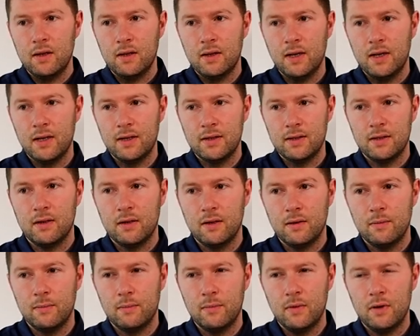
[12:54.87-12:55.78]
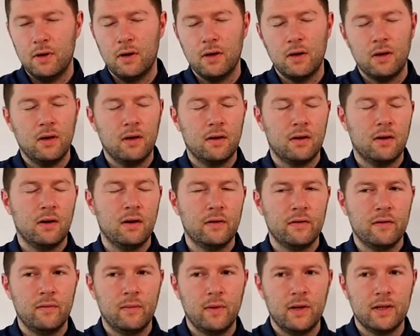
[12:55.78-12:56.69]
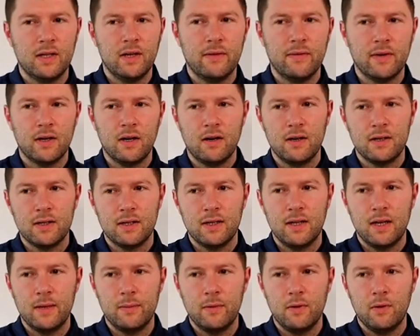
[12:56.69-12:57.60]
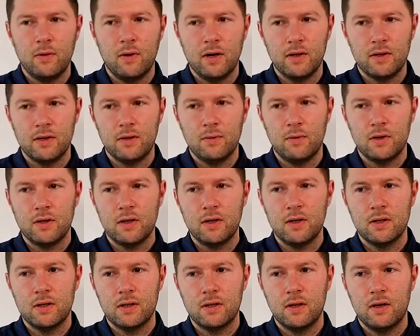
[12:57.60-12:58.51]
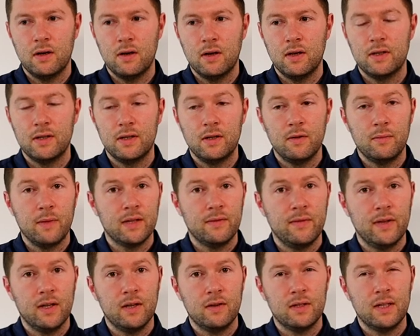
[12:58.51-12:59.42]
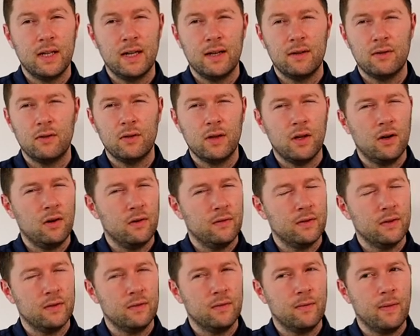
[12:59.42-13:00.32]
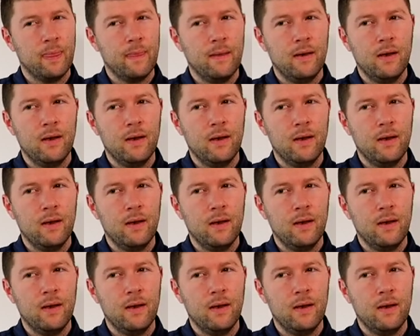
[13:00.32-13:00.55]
there's, um, oh, I can't remember, there's another guy's name who I used to watch at the start, he still makes videos now, not that often,